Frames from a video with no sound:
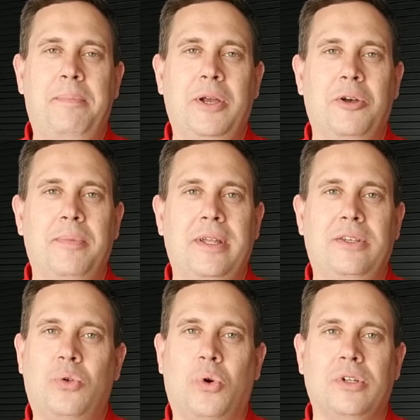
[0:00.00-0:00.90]

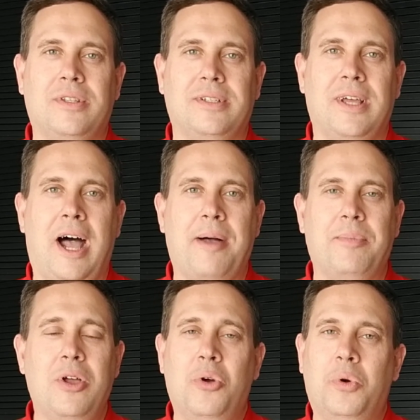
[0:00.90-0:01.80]
pyramid towards the
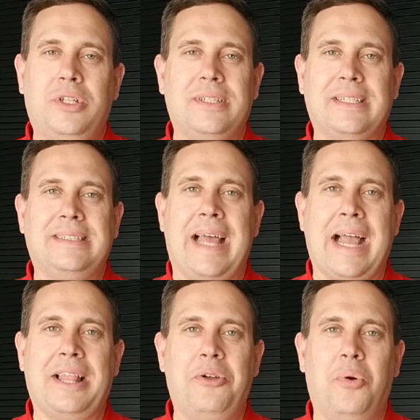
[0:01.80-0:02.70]
top, which is
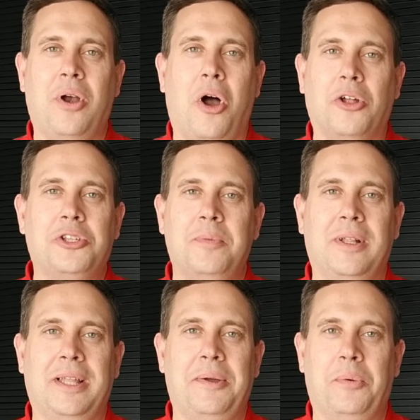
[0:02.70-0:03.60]
exactly where
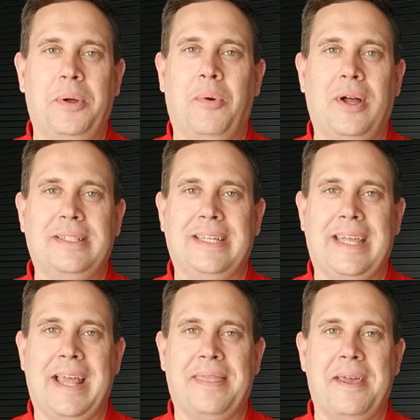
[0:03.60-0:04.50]
ultimately we want to
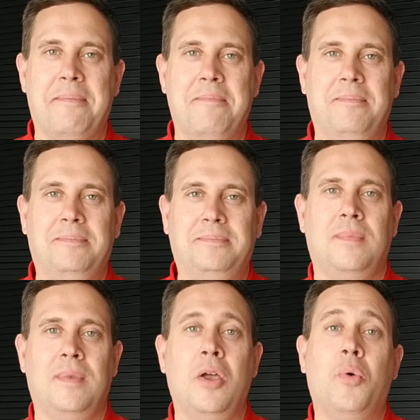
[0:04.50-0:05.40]
get them.
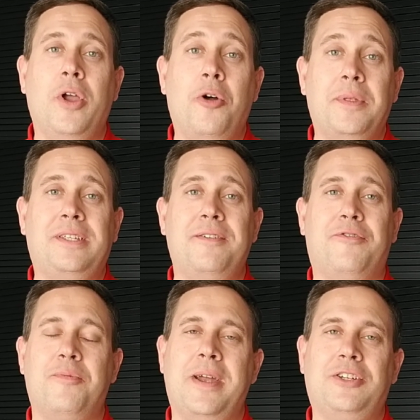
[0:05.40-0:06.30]
We hope this
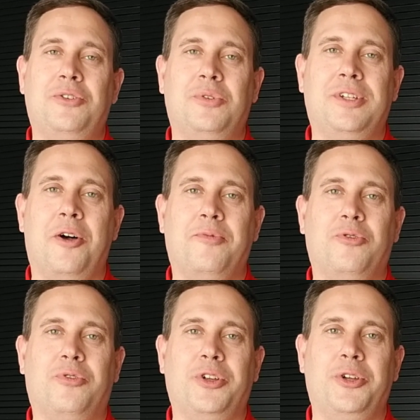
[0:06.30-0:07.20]
information was
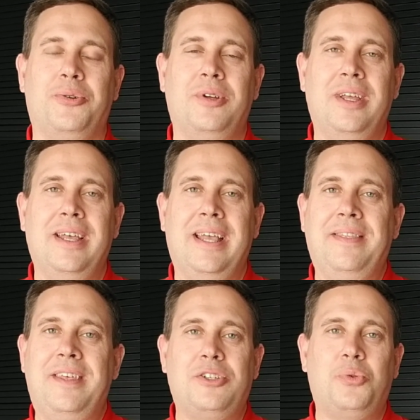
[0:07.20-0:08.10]
helpful for you.
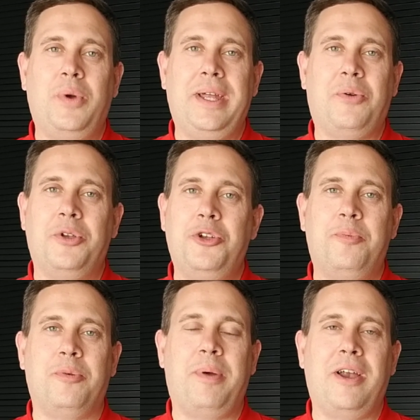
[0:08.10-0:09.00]
And this week, when you
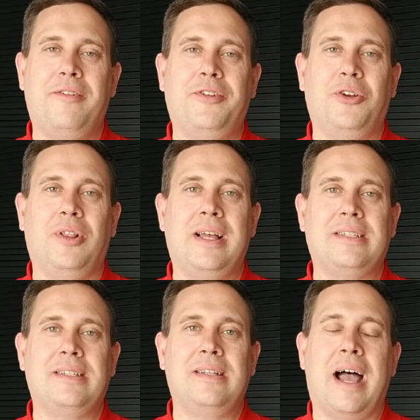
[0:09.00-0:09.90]
prepare for your
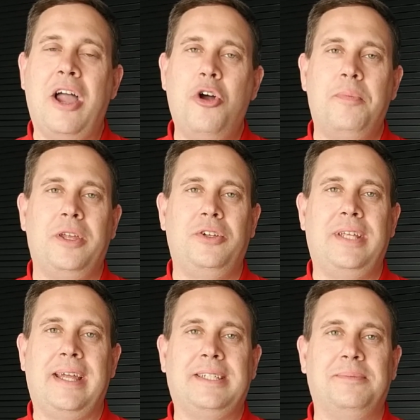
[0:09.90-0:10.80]
lesson, I hope that you
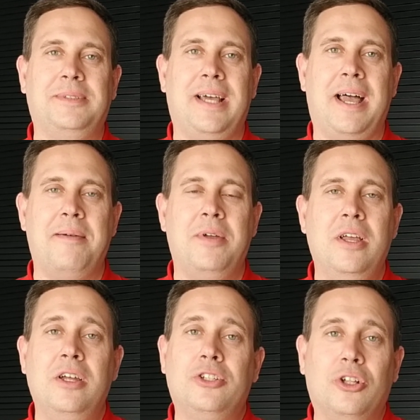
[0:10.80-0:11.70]
take some time
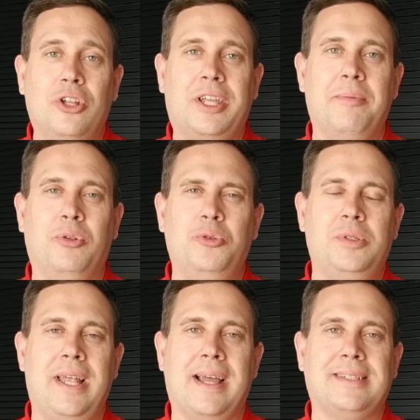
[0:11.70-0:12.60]
to look at
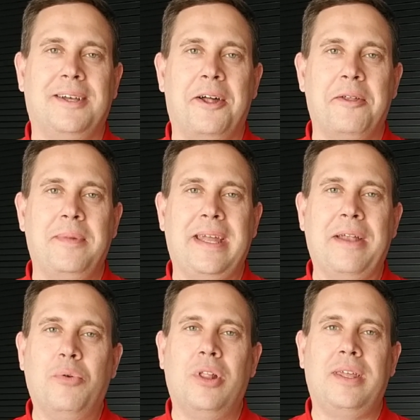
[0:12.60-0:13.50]
Bloom's Taxonomy
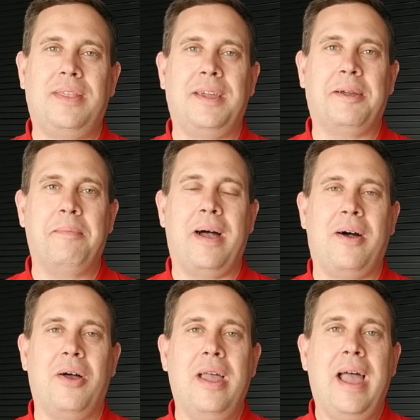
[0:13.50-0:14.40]
and really think
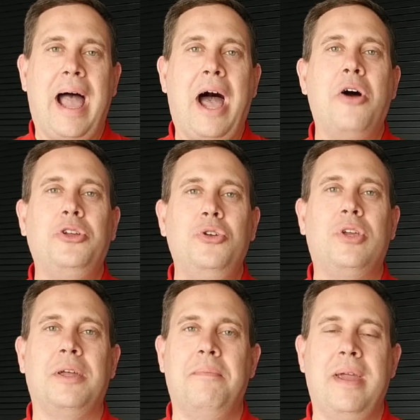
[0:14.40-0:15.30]
about how you
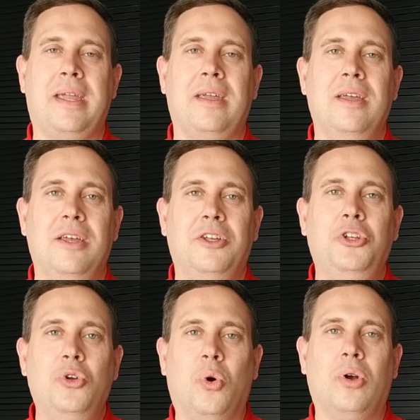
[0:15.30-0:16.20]
can make
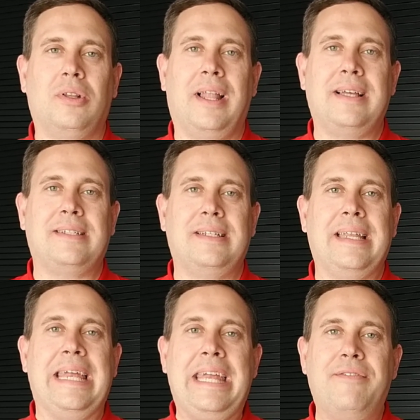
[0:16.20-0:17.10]
your
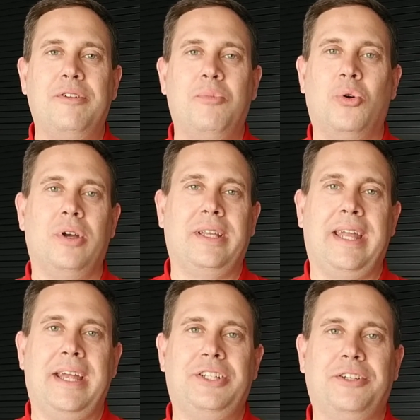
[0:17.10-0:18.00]
lesson even more
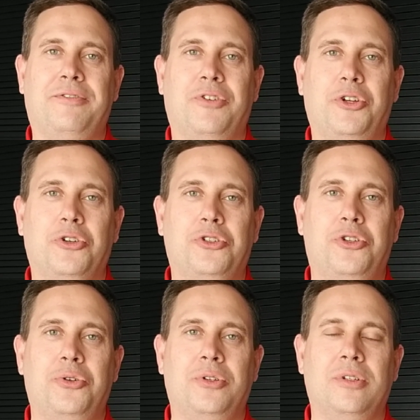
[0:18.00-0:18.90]
engaging for your
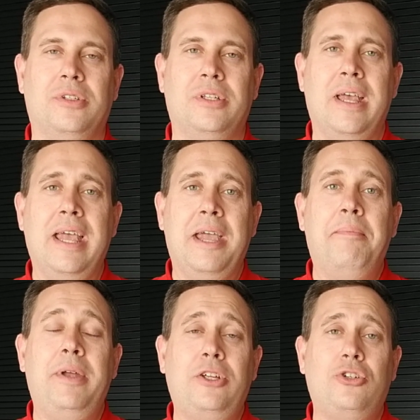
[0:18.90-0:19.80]
students.
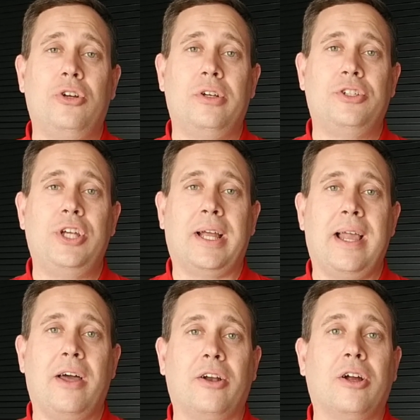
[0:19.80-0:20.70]
And be sure to check
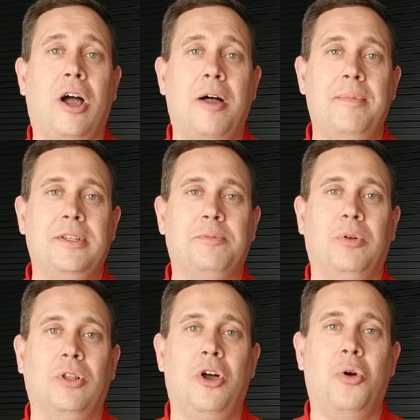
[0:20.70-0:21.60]
out our comments
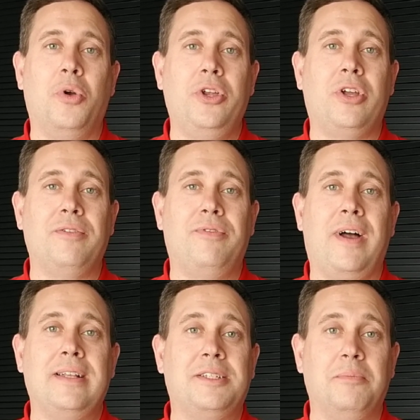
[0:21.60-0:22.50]
below where you can
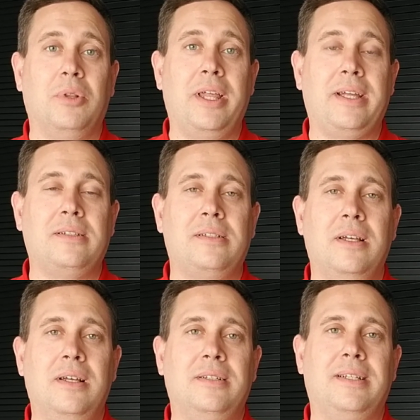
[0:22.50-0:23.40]
find some links
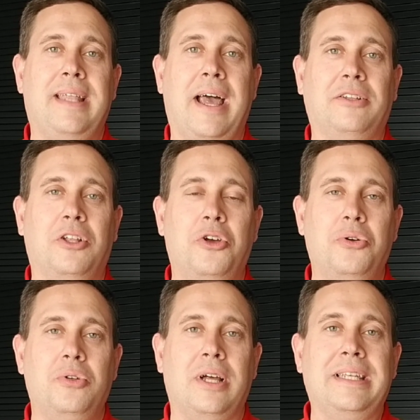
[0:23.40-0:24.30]
to download